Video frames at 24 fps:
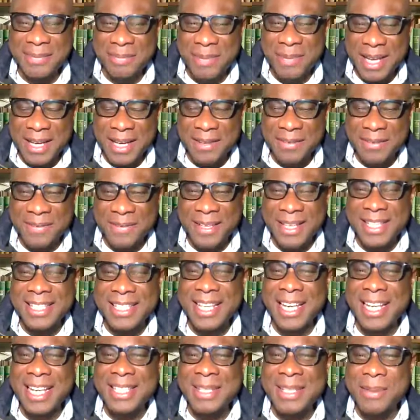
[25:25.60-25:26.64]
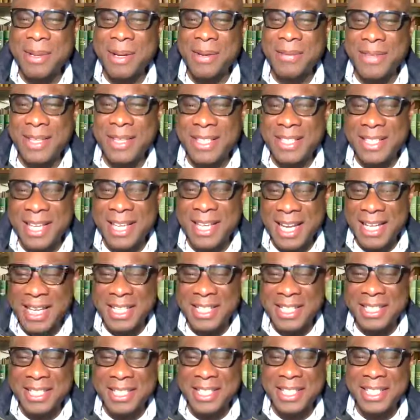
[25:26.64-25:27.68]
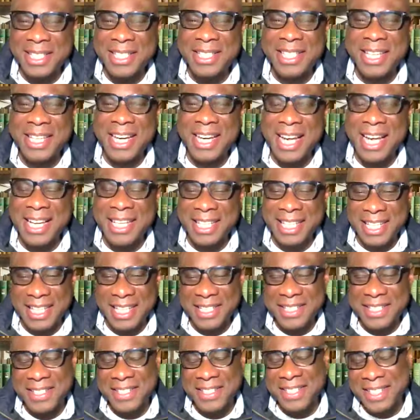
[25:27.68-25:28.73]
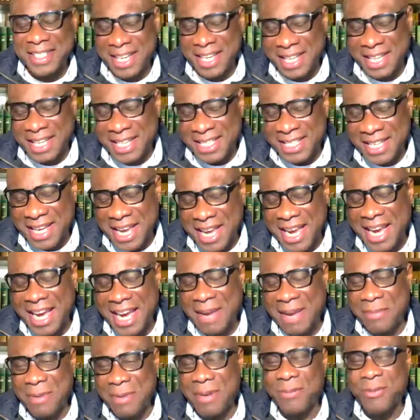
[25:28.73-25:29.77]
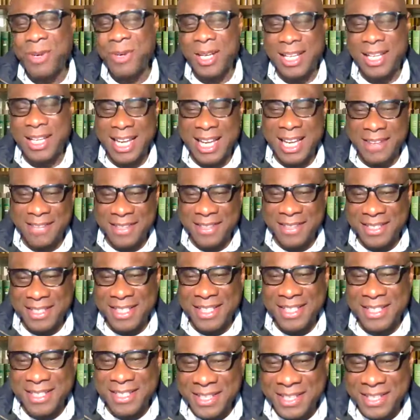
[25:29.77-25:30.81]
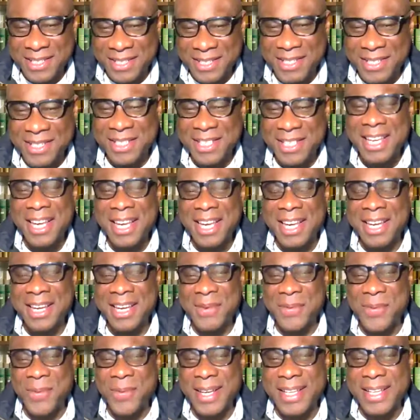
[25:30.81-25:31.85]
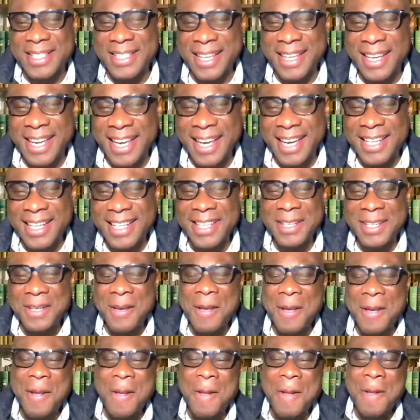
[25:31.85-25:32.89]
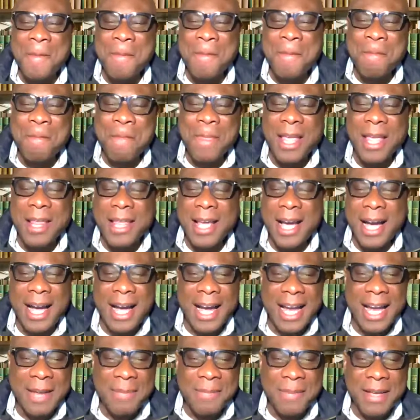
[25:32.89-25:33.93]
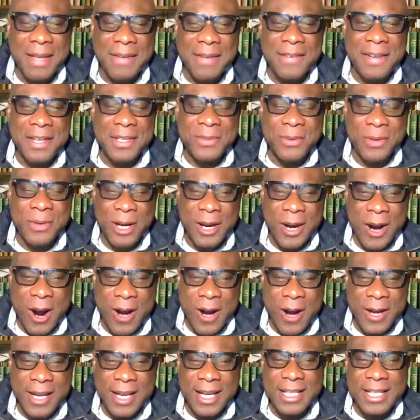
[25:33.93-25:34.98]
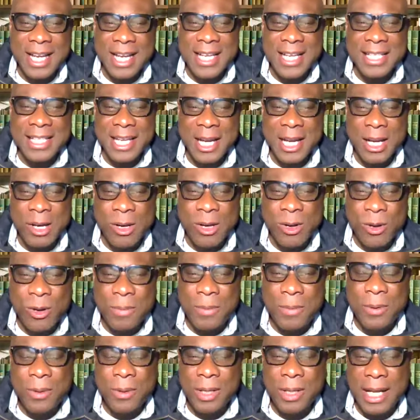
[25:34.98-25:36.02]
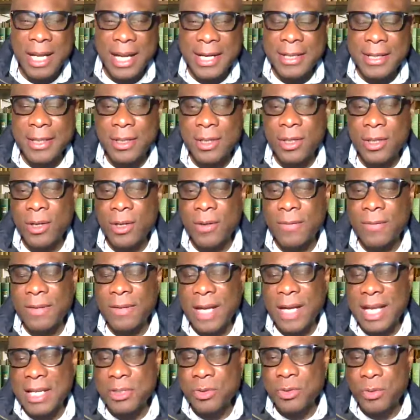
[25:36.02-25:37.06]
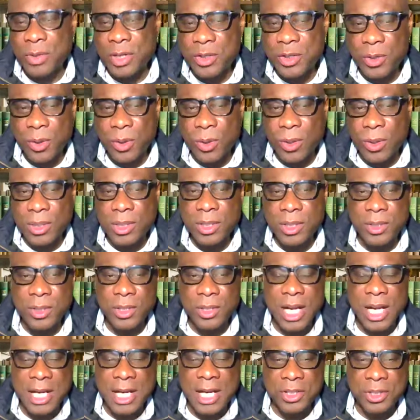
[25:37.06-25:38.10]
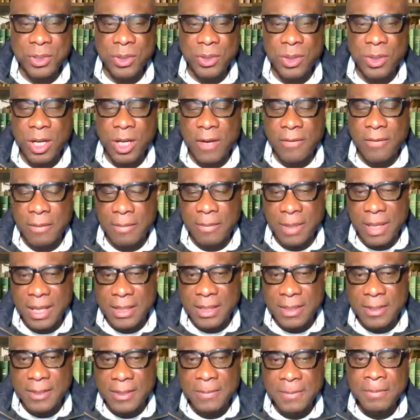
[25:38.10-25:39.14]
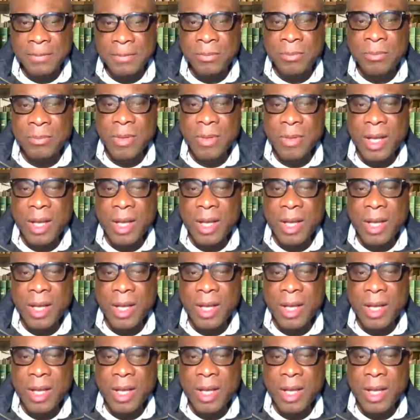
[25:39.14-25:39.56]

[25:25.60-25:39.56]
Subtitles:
the benefits, and some of the challenges and allegations against the IMF. We're going to have those discussions in the weeks ahead. The IMF is regarded as the global lender of last resort to national governments